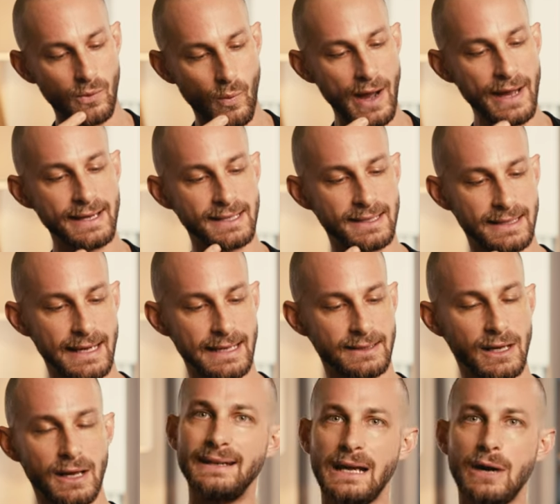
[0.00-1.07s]
Why is
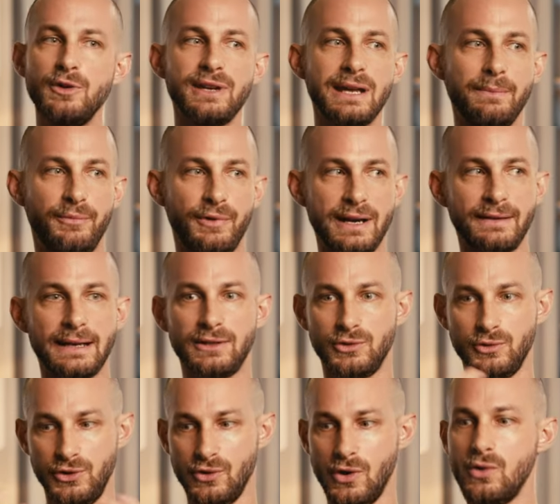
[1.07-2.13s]
that? And now you can bring that
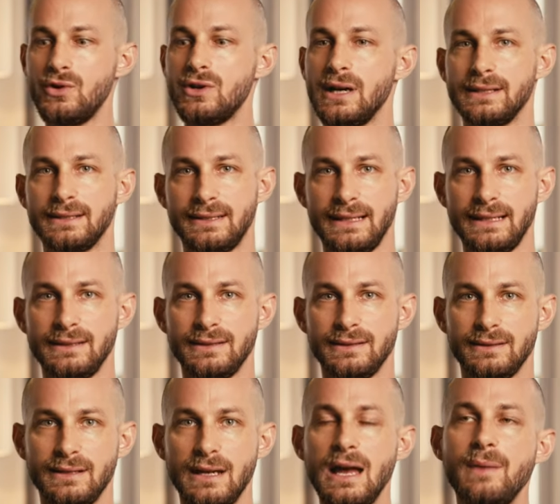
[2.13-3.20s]
to your own content,
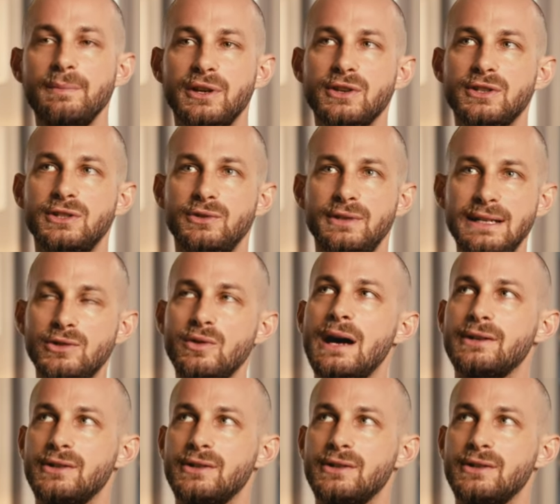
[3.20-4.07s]
because you need to